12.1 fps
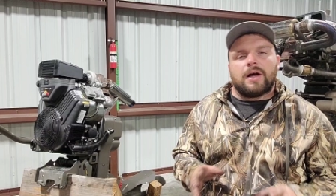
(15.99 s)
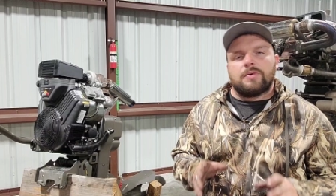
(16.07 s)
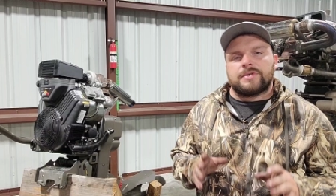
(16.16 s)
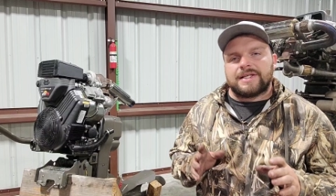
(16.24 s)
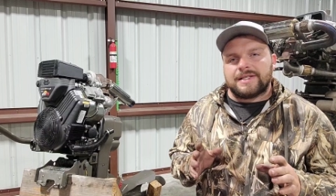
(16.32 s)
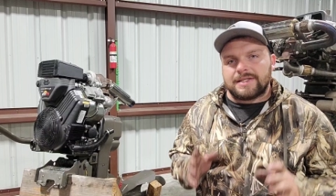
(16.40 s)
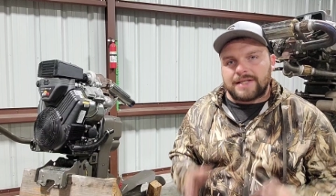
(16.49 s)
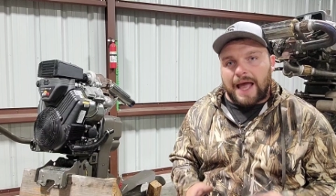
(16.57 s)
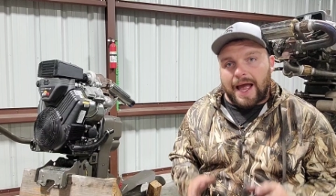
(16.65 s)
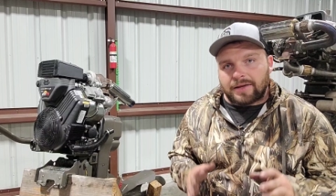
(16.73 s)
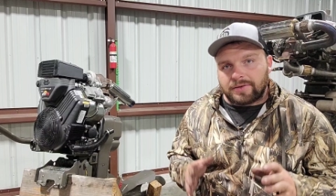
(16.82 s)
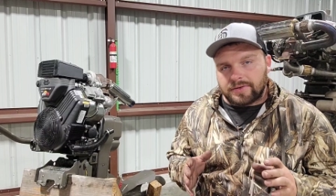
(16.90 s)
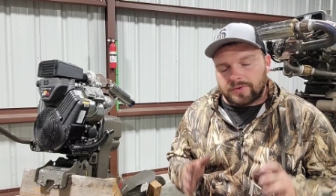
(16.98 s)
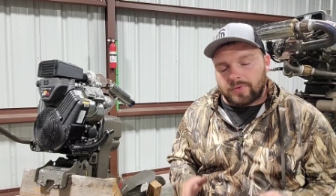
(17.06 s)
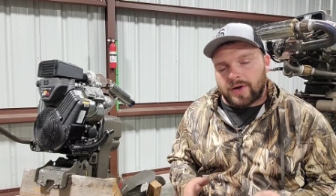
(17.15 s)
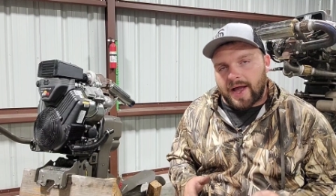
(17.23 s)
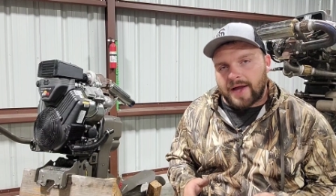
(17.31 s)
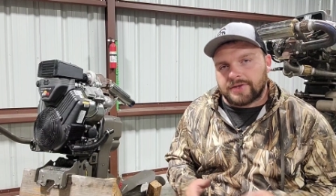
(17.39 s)
That was exactly the
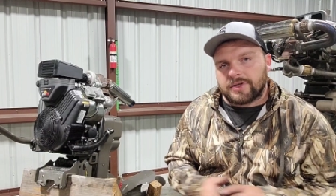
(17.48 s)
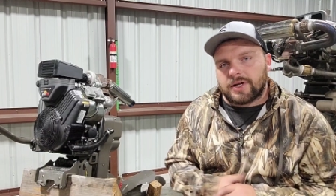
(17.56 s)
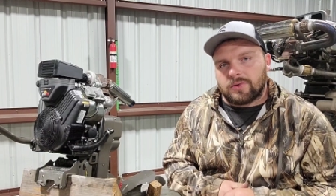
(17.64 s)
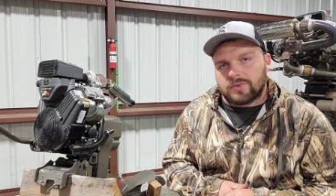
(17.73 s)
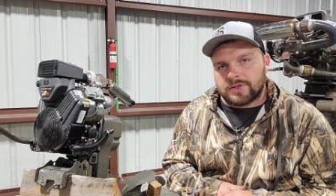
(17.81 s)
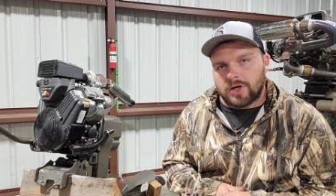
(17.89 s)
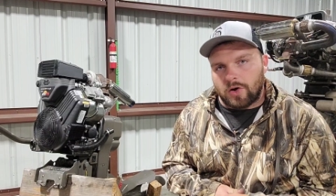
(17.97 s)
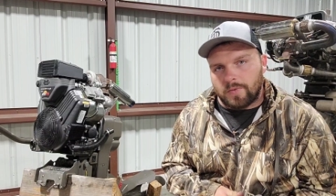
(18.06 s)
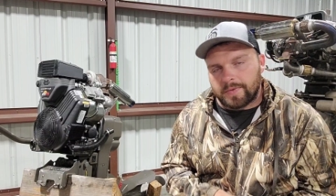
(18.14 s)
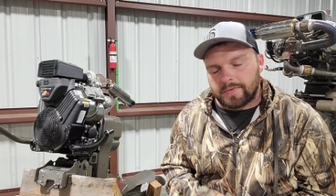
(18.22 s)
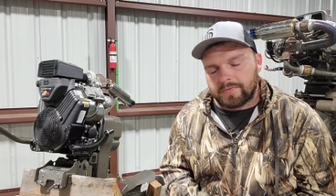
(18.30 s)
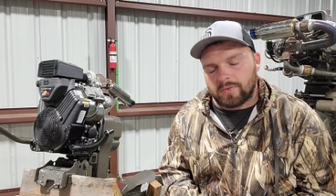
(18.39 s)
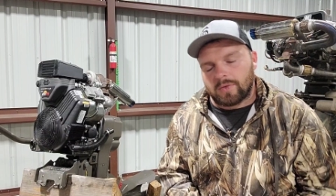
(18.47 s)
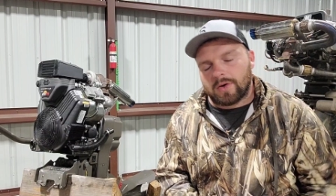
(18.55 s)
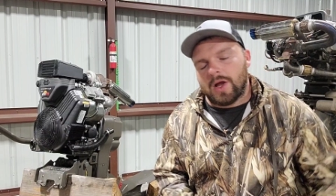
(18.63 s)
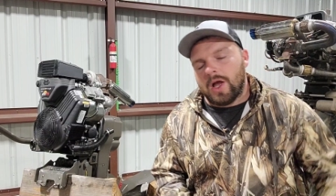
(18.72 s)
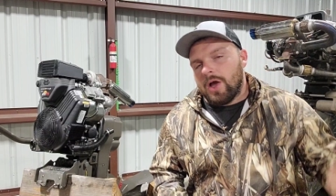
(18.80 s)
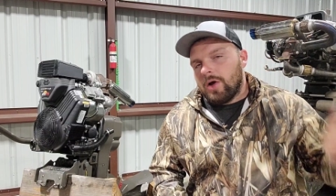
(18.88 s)
reaction I was hoping for